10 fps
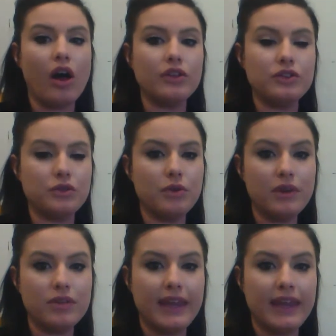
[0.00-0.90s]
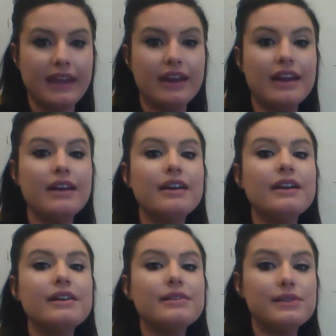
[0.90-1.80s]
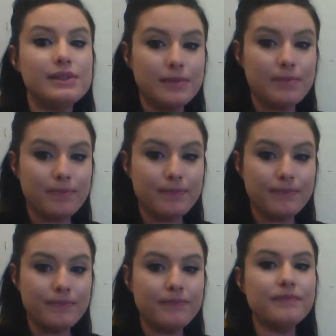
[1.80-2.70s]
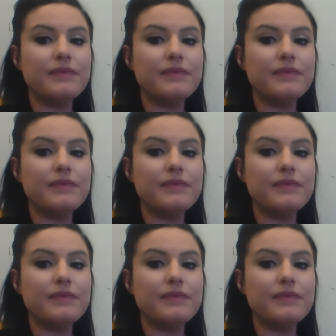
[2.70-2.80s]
Do it with me. Small.